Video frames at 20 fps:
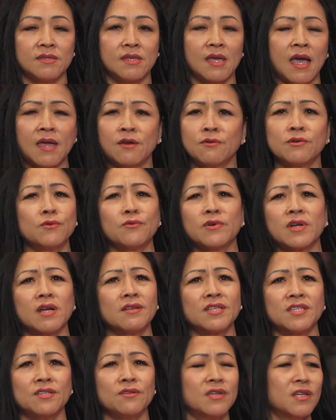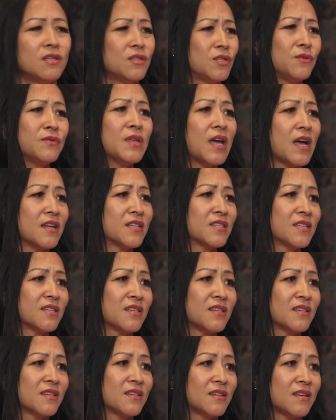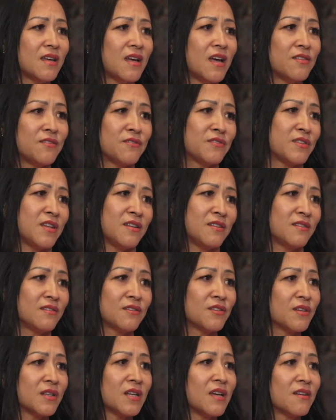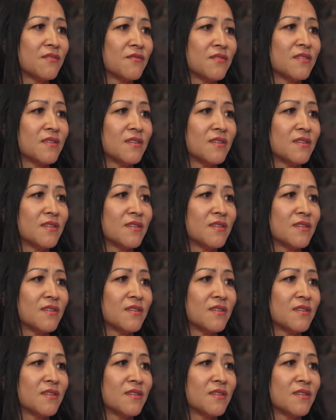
I don't know where else you can do that other than GoodLife.